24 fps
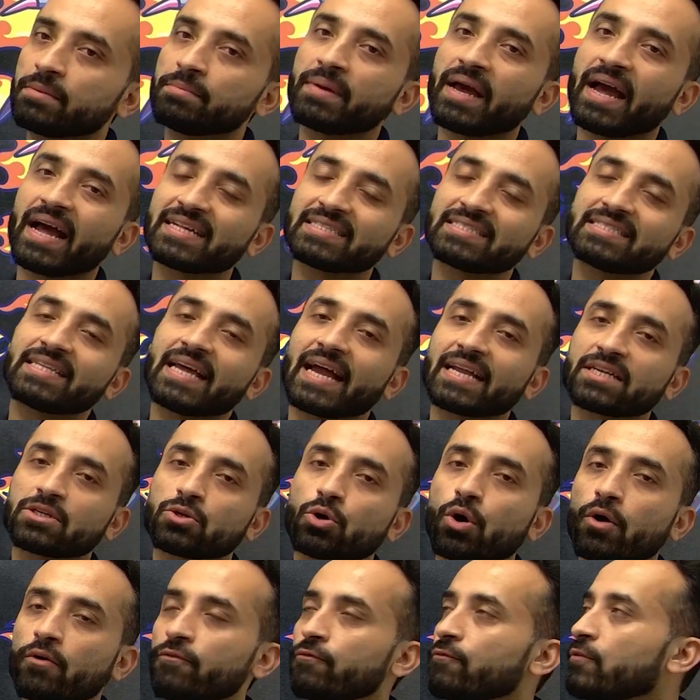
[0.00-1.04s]
as that
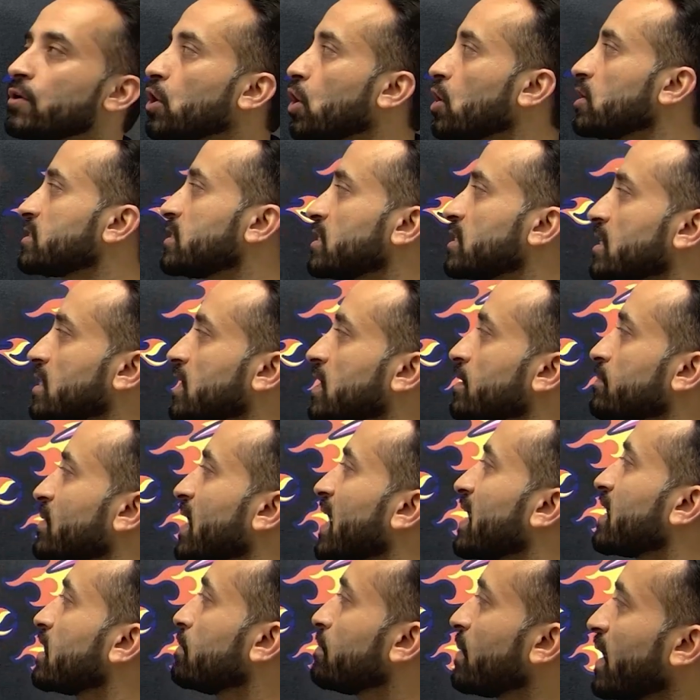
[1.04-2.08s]
of velocity. Keep that
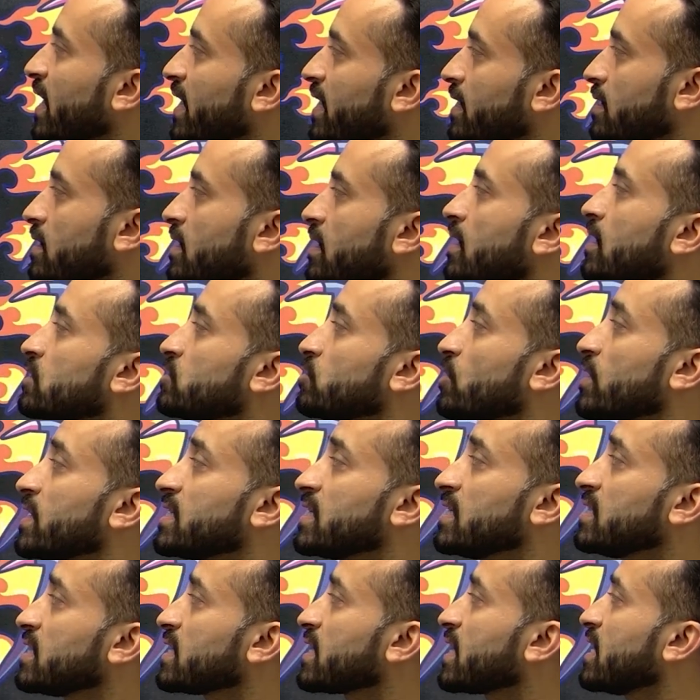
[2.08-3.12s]
in mind. So it
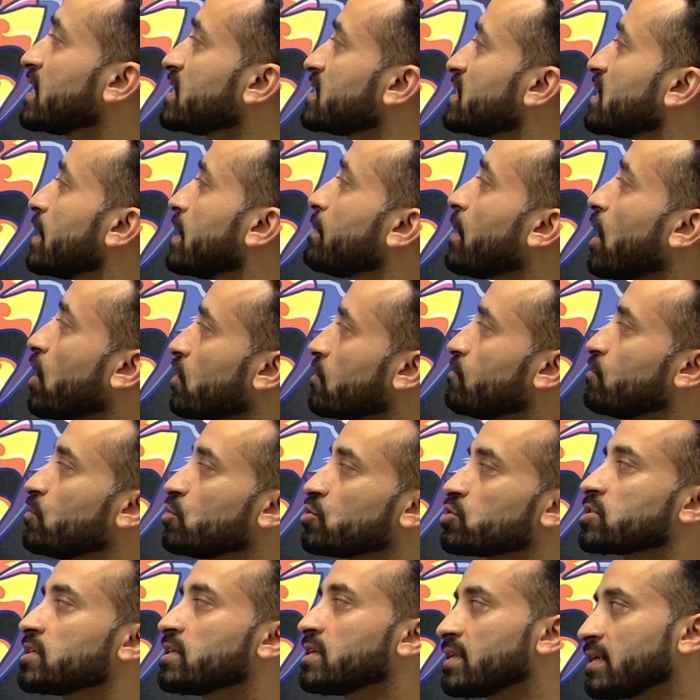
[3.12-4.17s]
indicates the amount of
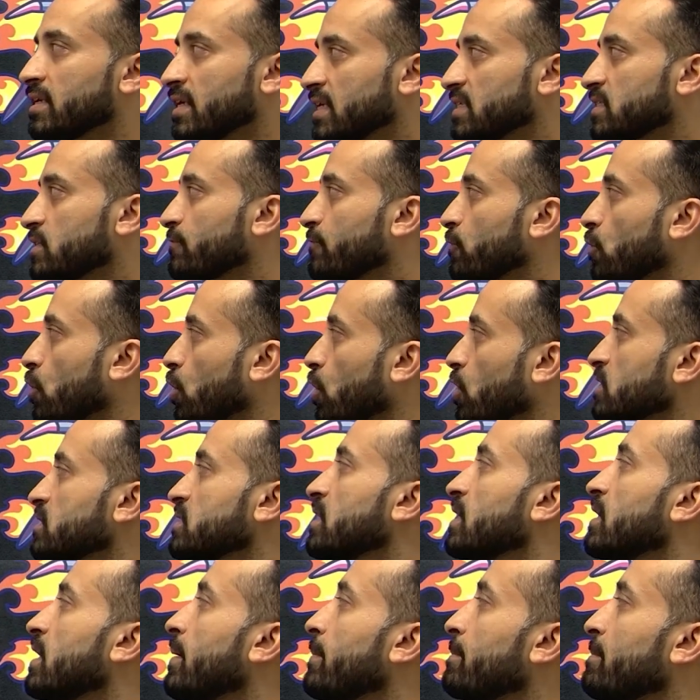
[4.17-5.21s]
motion. Yes, of course,
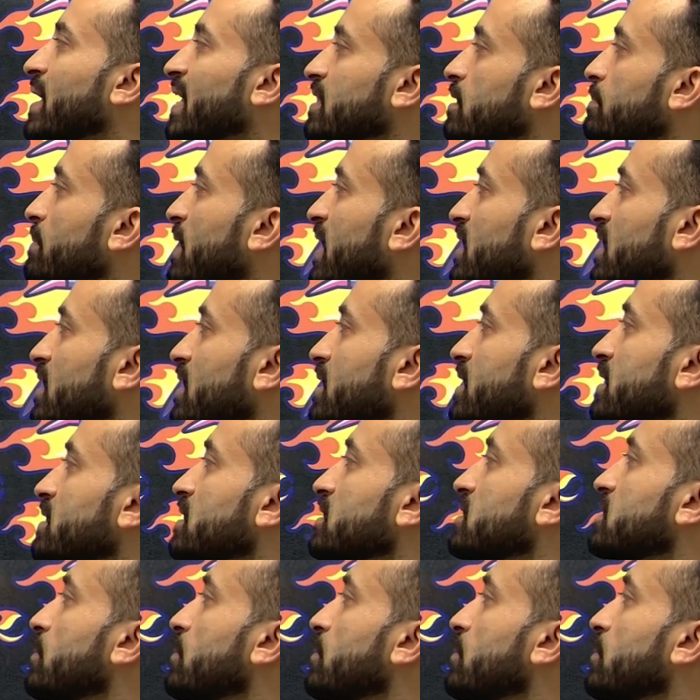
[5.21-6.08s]
mathematically it is the